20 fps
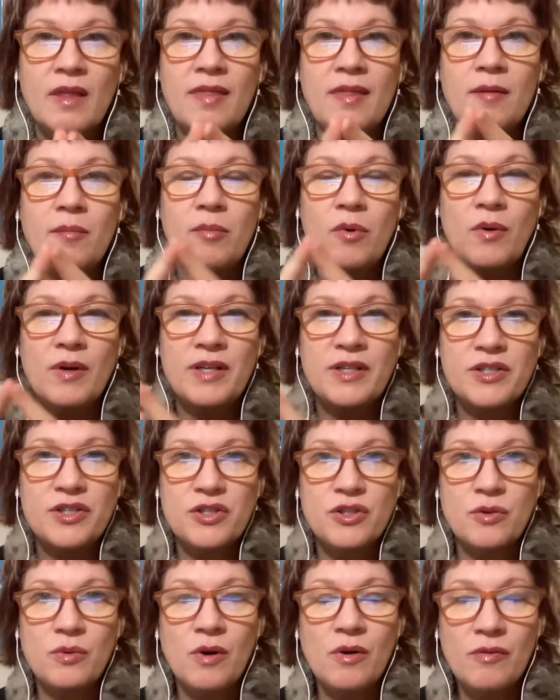that points
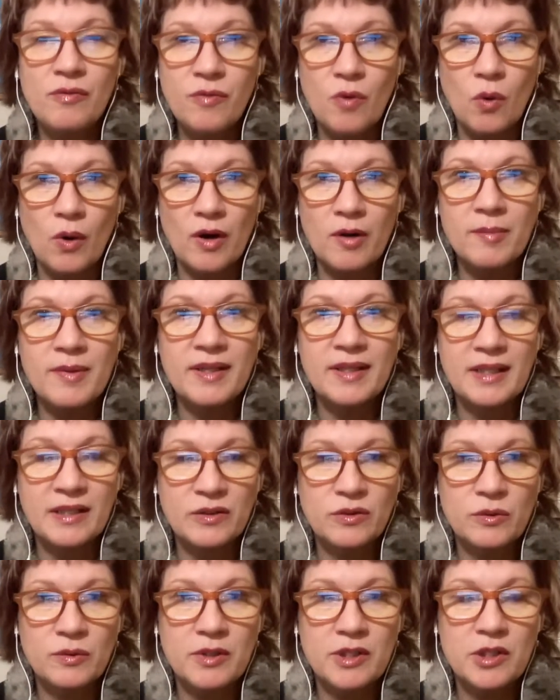to a form, and
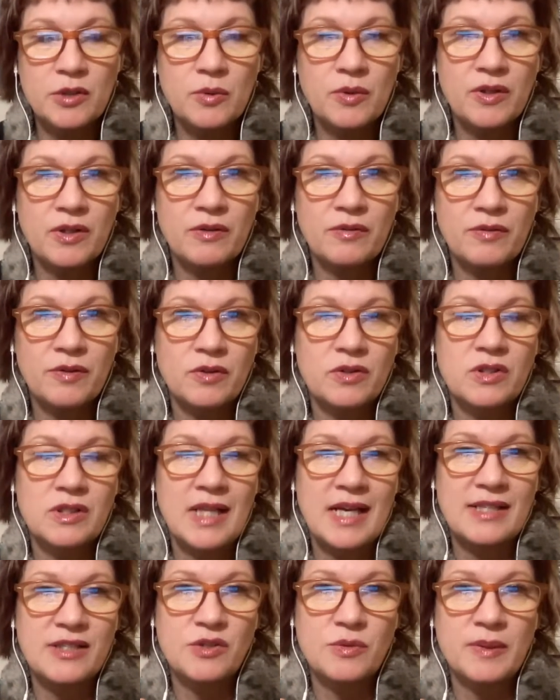that's what we did with our folks
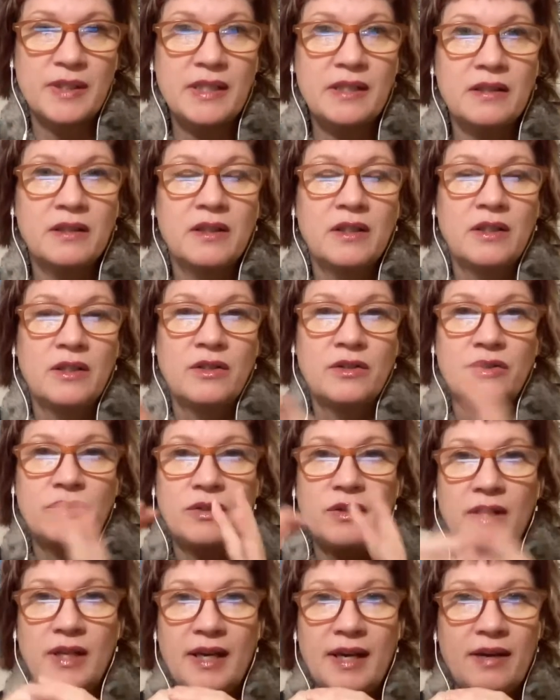last week.
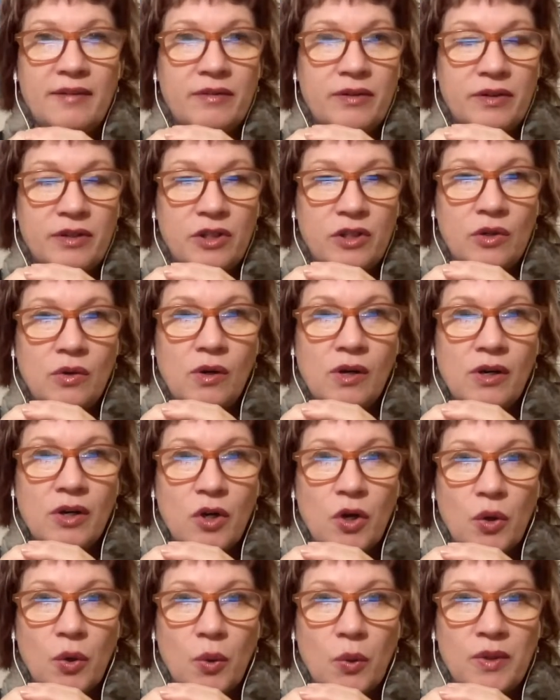So they have a QR
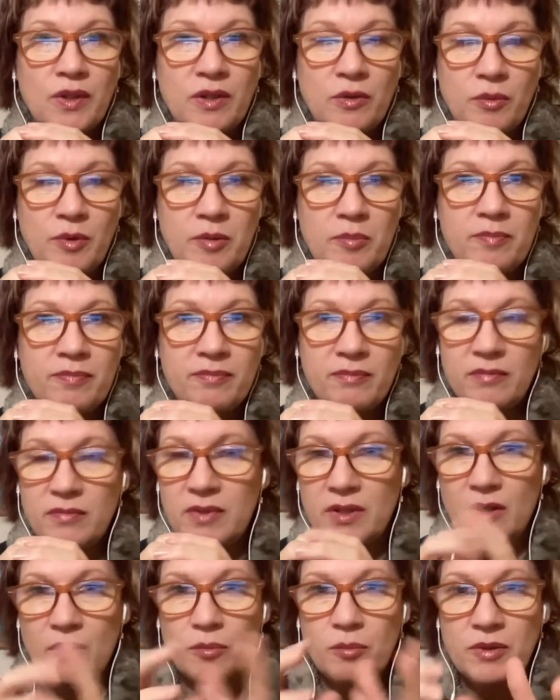code that we
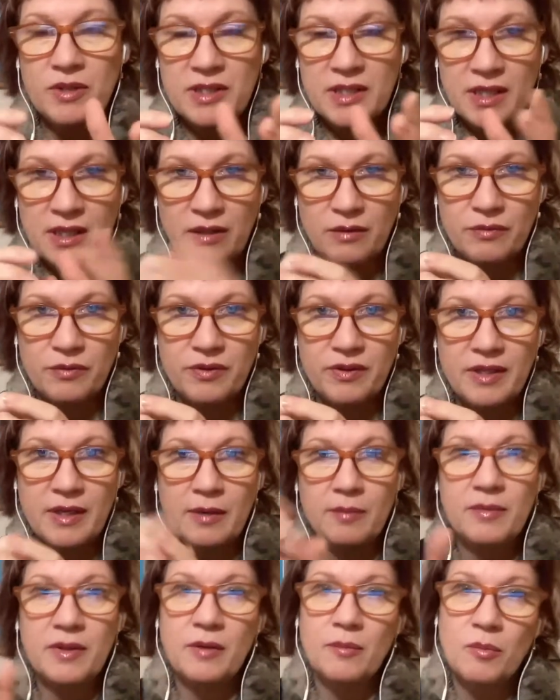put together for
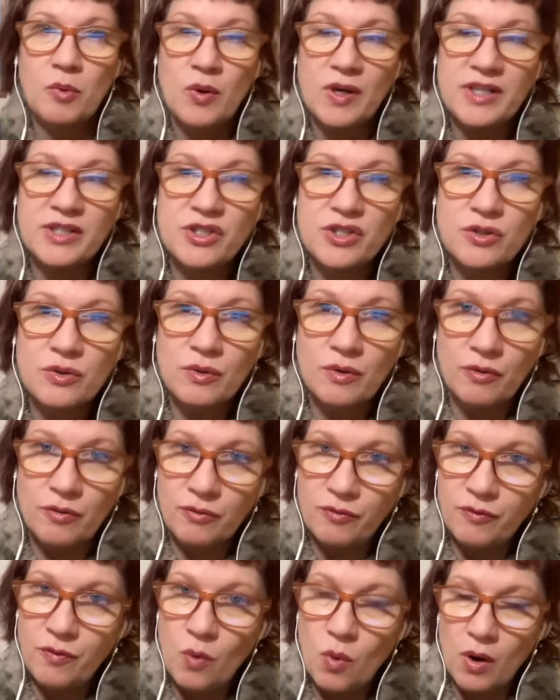them that points to a
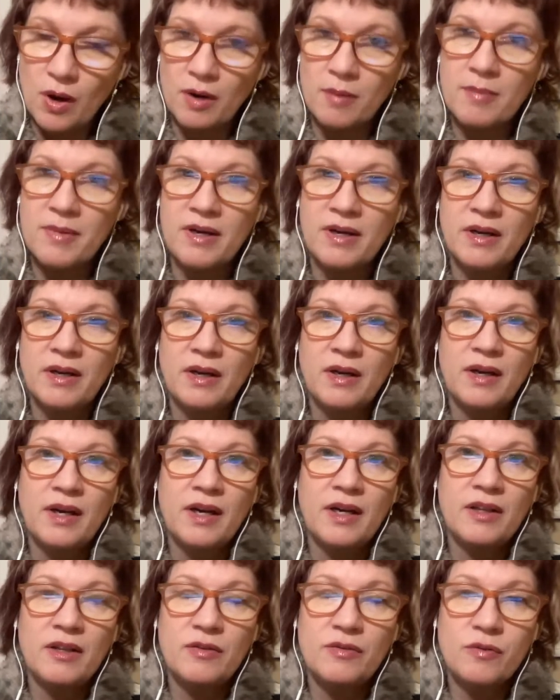form,
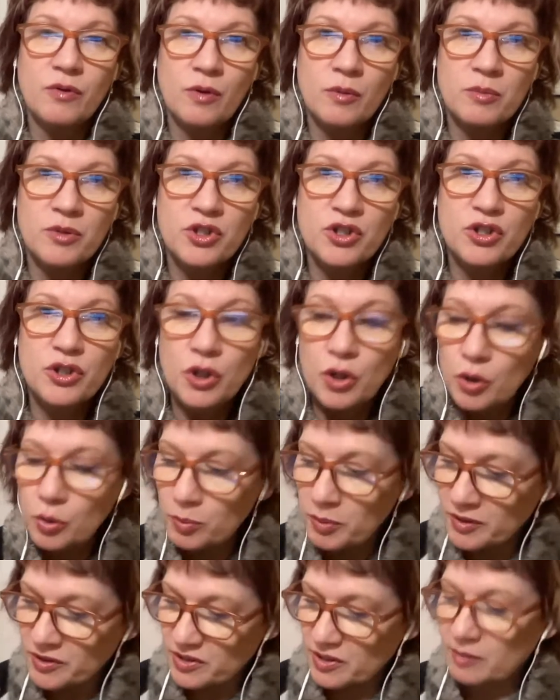and the form's
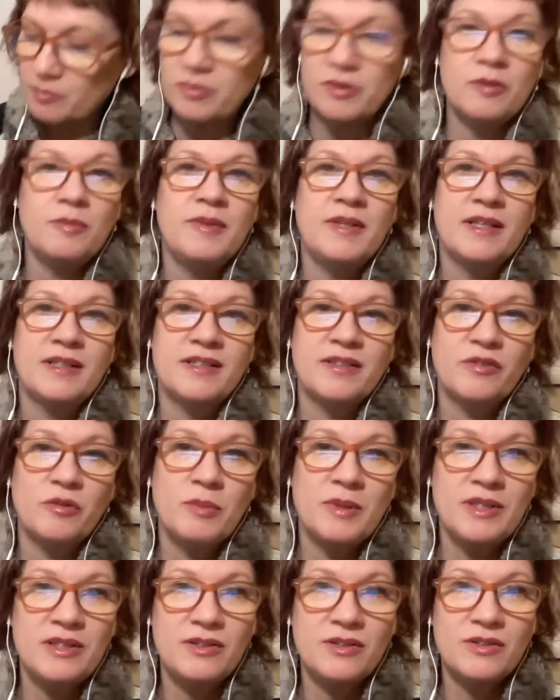super simple because
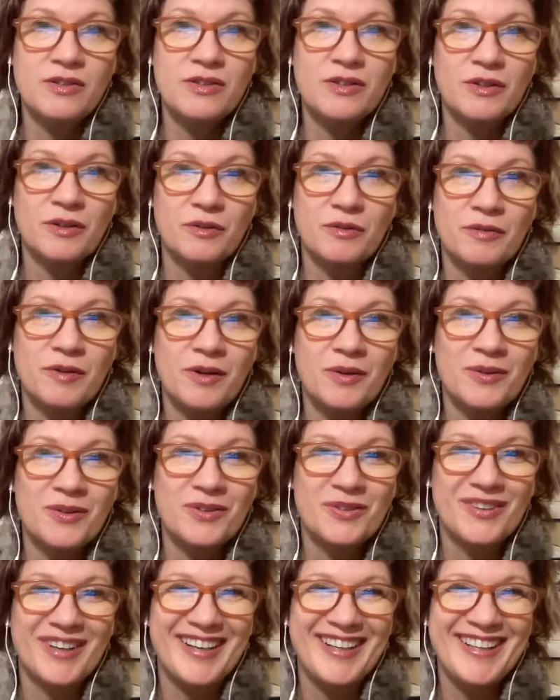everybody's using their
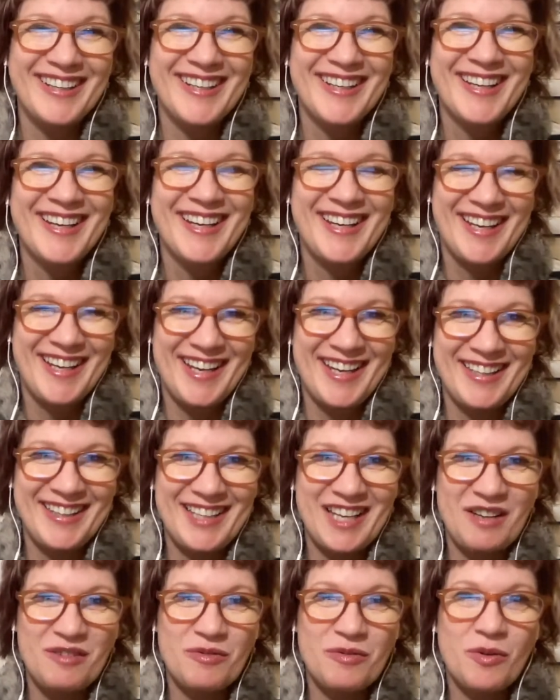phones, right? And
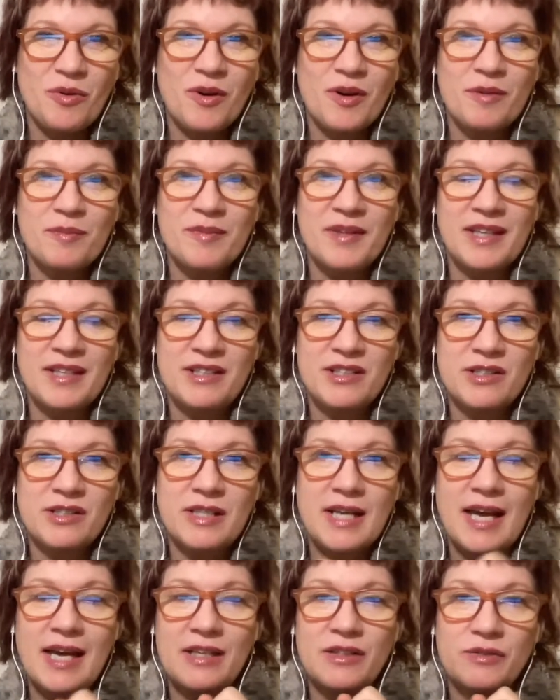that form then
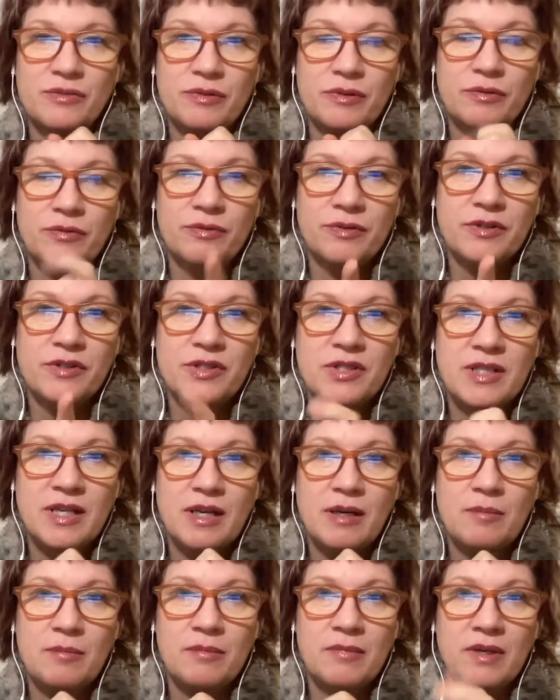just asks for first
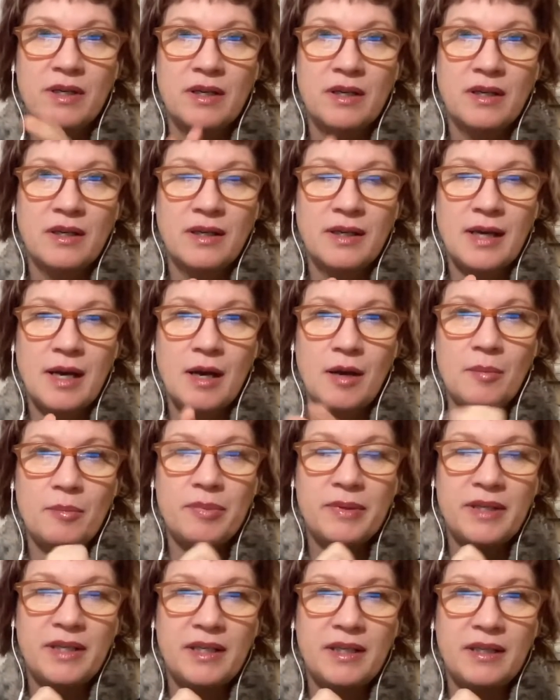name,
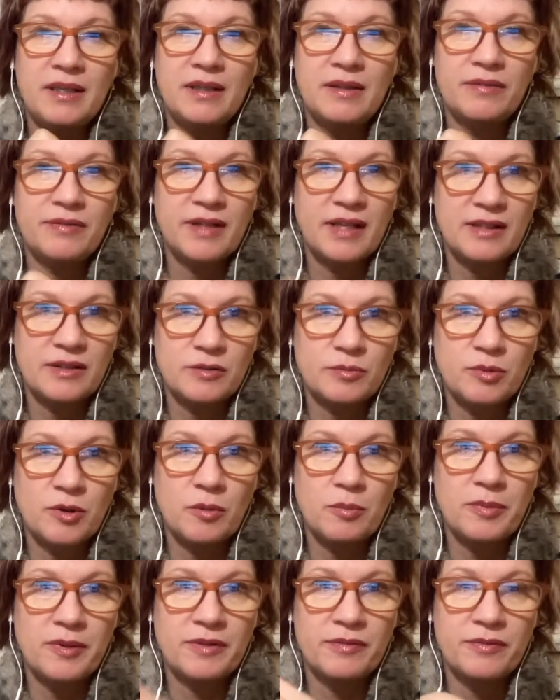company, if that's
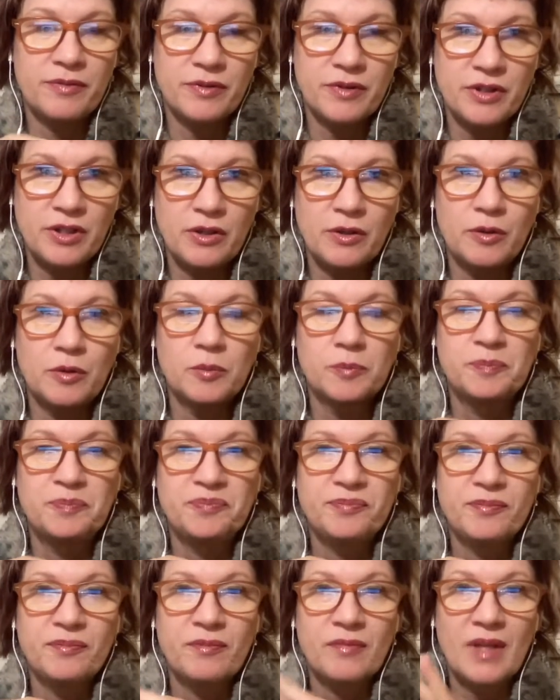appropriate for you,
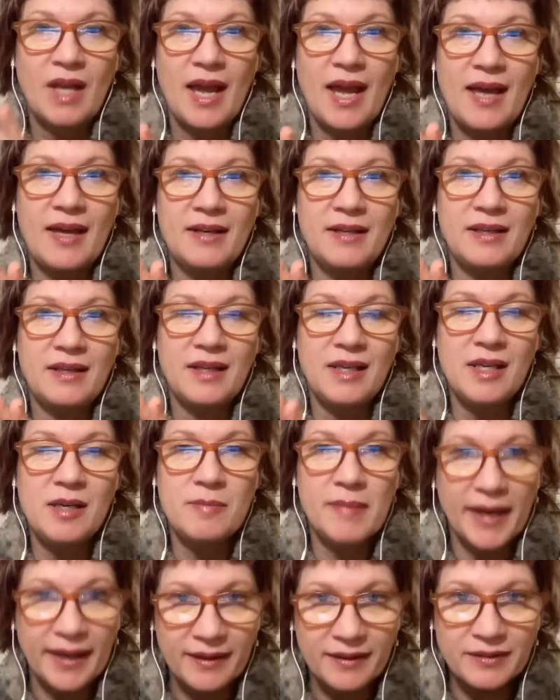and
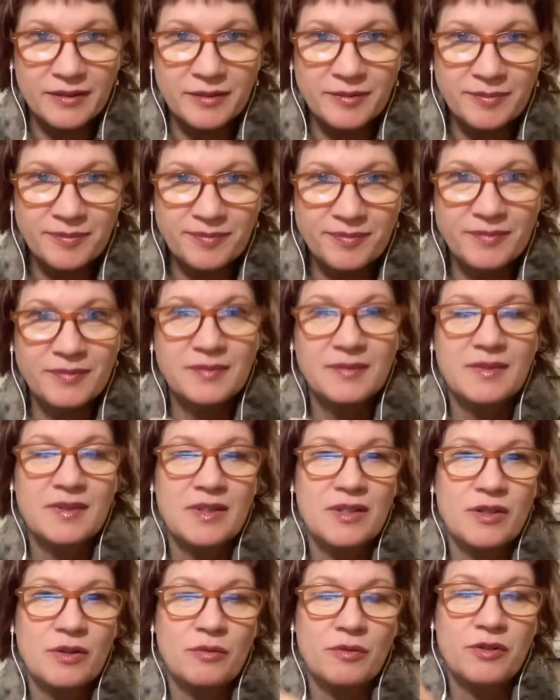email.
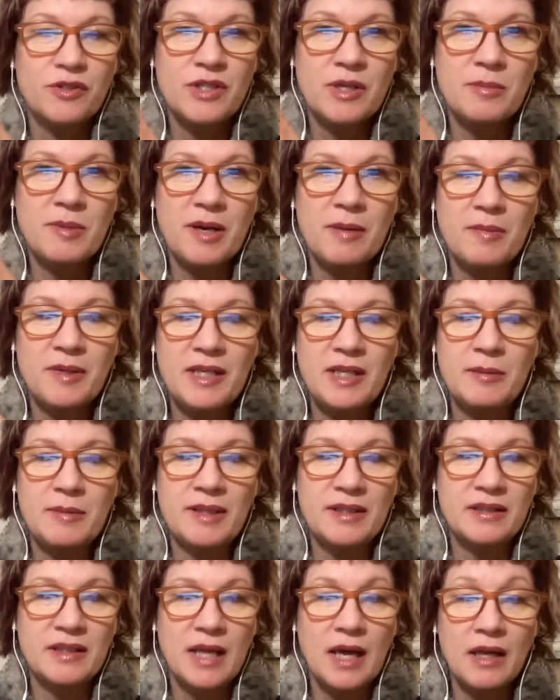So first name, company,
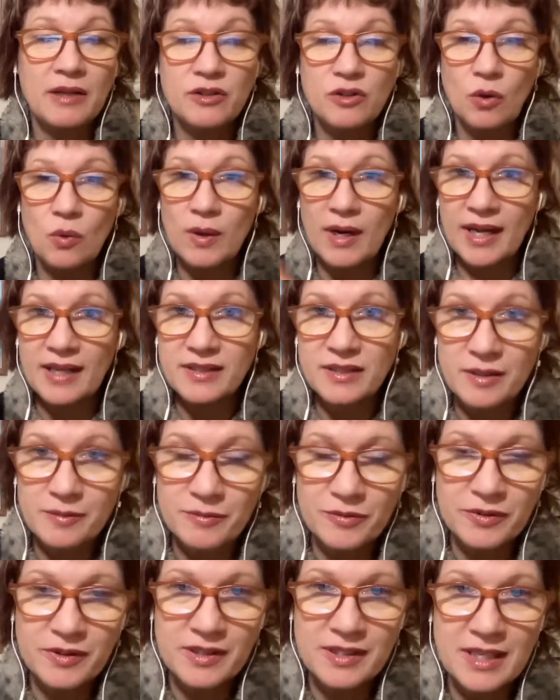email. Don't ask them
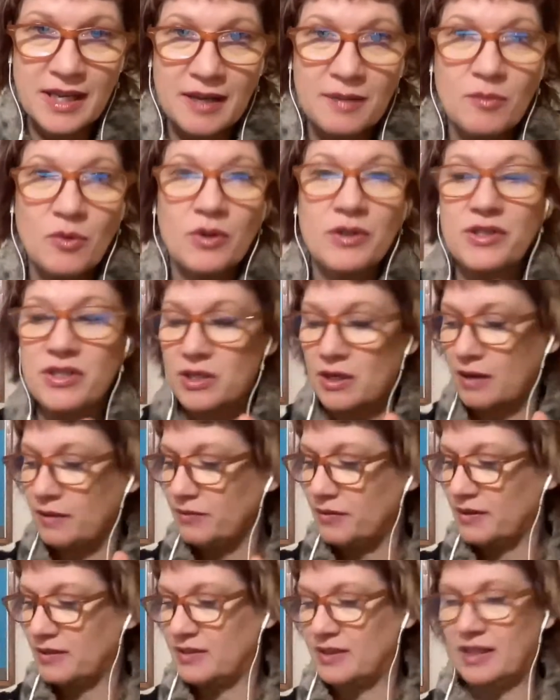for a ton more
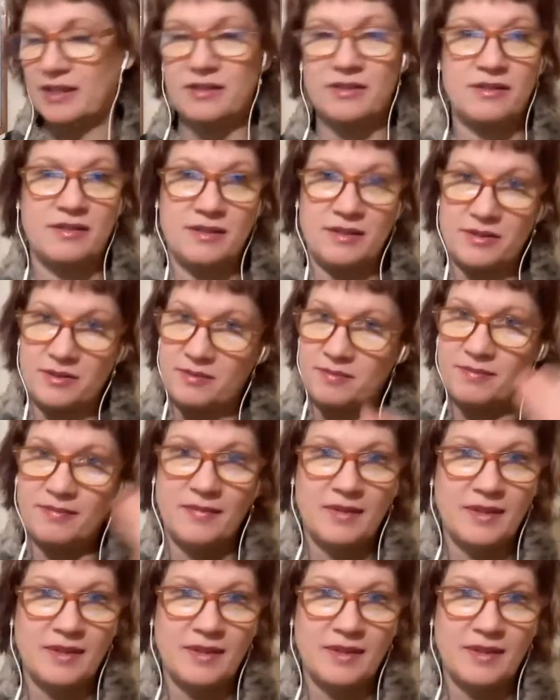stuff because that's just,